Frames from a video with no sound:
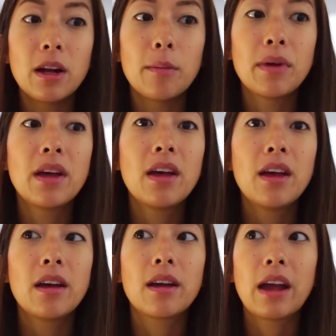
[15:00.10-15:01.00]
up,
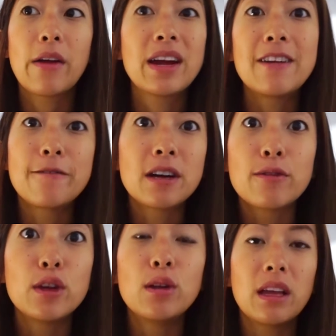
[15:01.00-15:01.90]
carry it in front
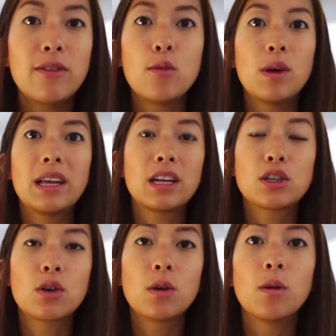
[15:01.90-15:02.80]
of you, like if you want like a
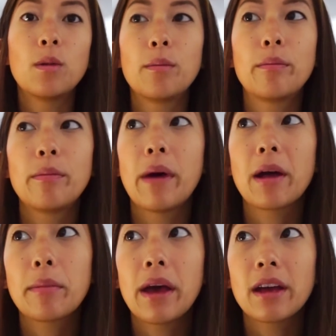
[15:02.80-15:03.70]
turtle
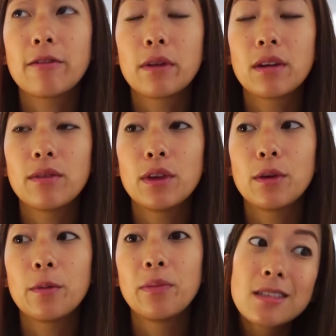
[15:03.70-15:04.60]
backpack in front of you.